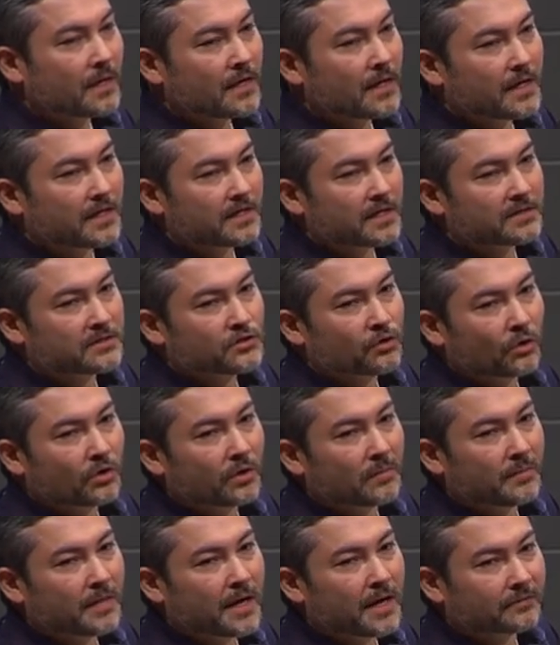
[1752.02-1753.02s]
it's not
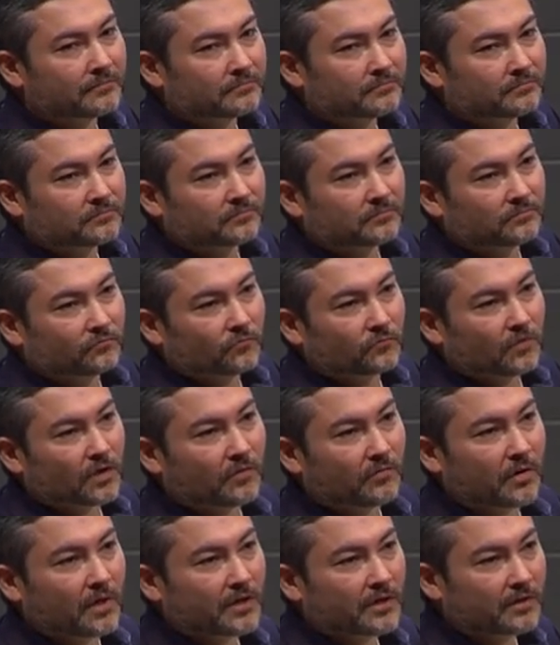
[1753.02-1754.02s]
about
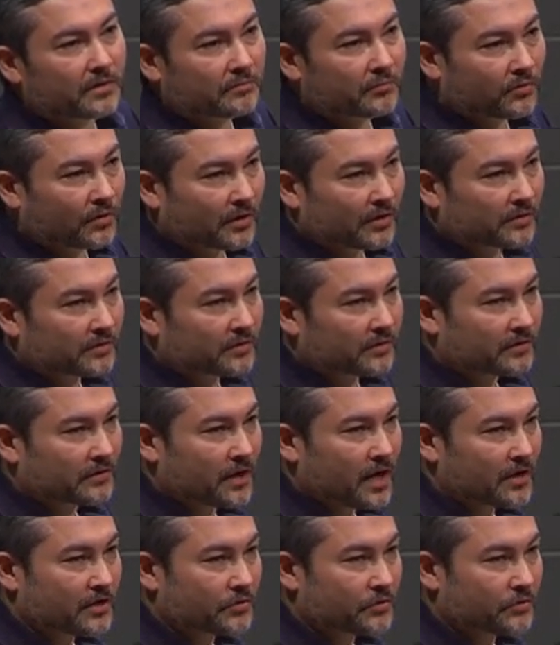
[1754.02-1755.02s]
writing a product
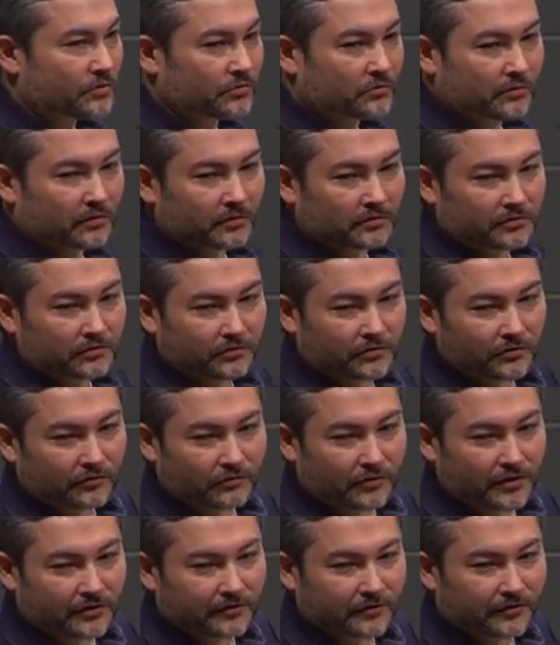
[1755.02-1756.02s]
and doing a
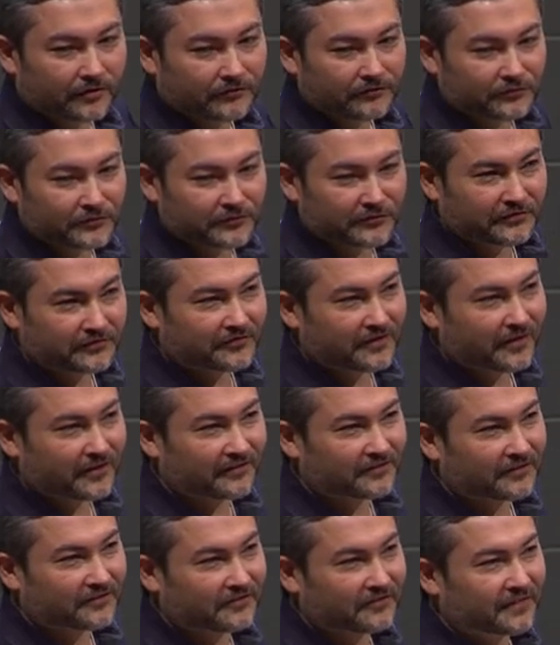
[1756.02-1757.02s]
runner after the
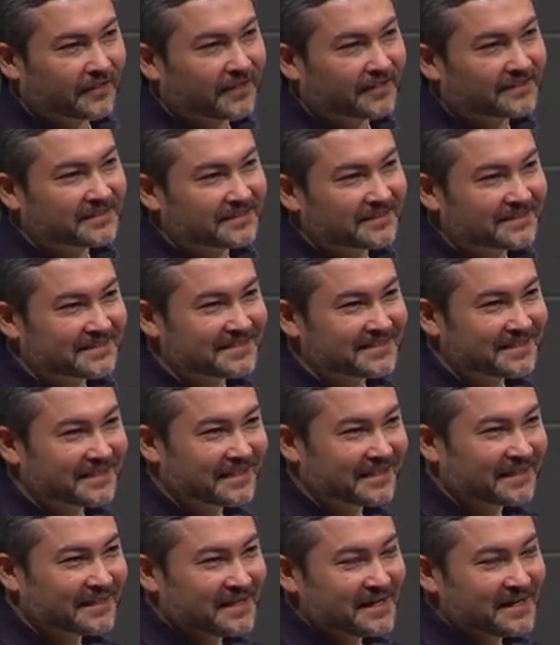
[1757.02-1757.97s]
fact. Is that